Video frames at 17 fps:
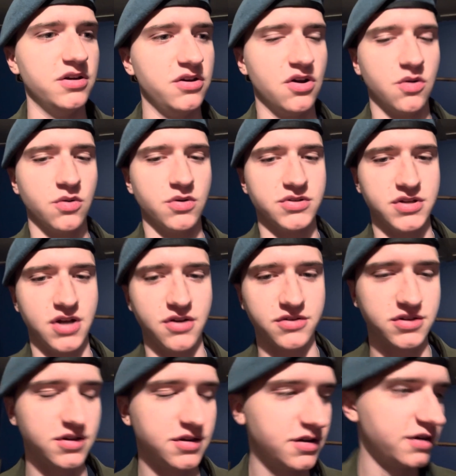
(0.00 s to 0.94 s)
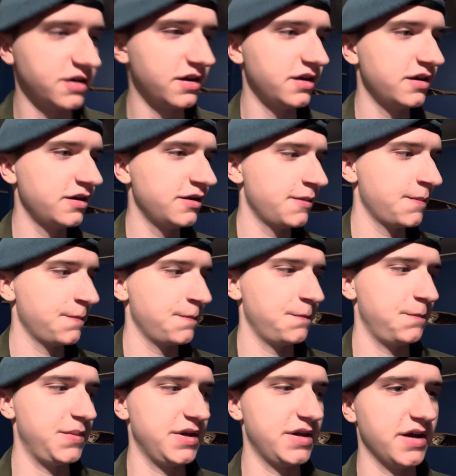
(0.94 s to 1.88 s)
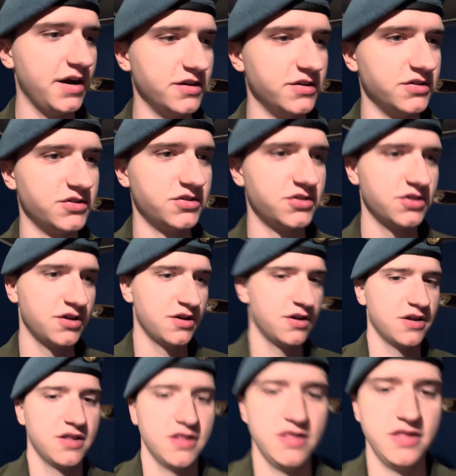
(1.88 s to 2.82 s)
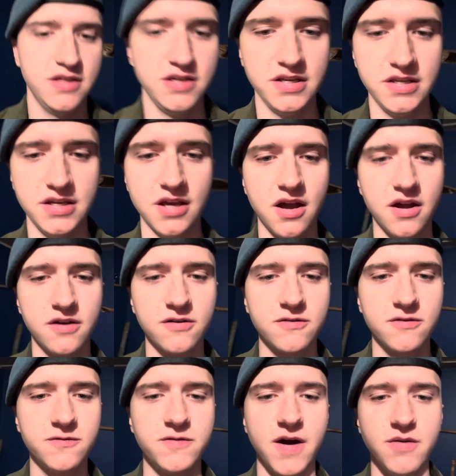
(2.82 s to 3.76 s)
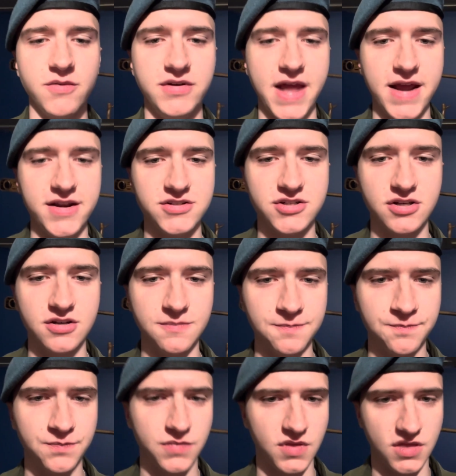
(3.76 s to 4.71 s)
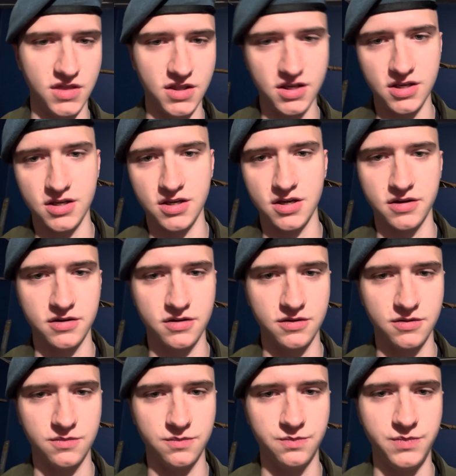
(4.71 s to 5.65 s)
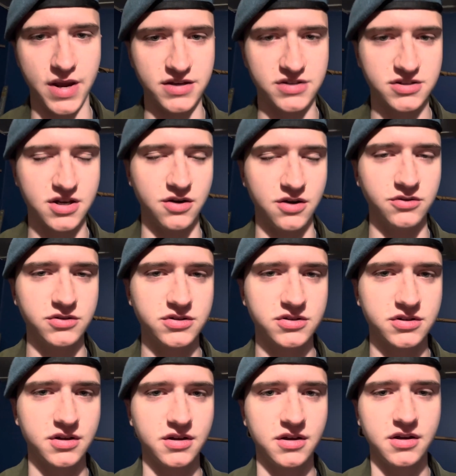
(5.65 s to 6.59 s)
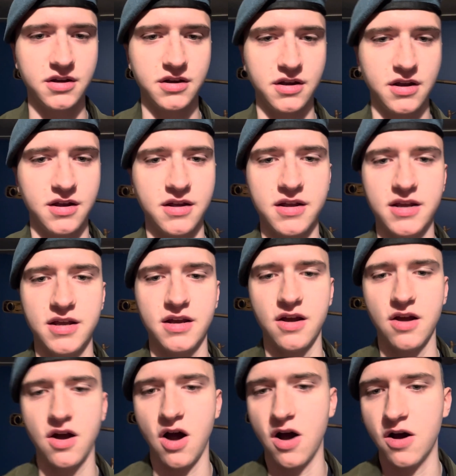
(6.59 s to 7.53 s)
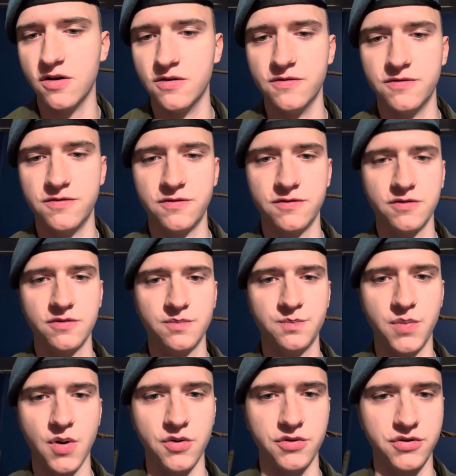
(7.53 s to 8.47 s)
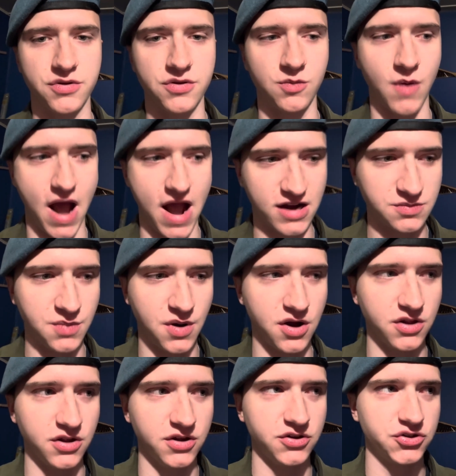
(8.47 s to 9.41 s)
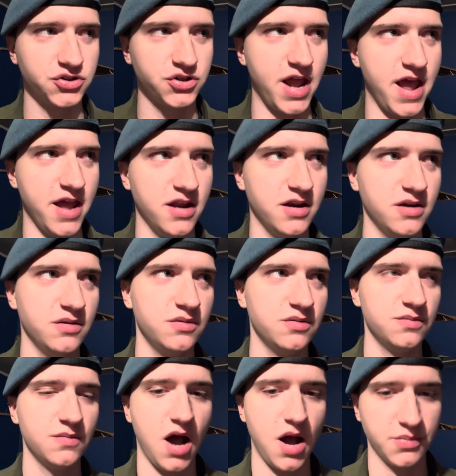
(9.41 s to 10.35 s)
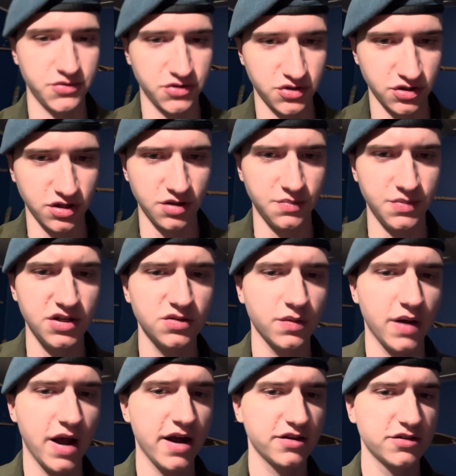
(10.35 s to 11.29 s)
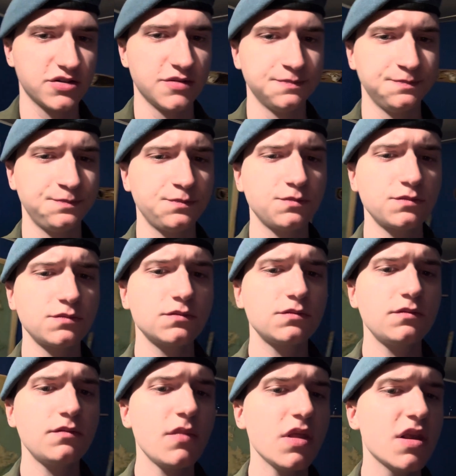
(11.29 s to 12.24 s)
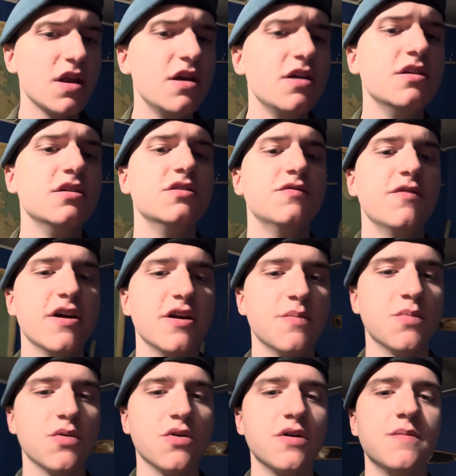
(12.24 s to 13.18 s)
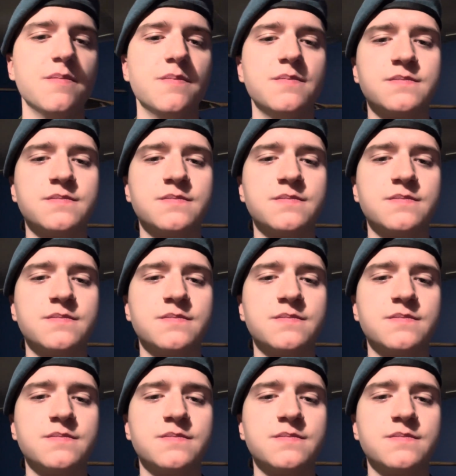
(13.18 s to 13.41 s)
no results. Because the foundation, the base coats of both the wax polish and optionally beeswax is very important.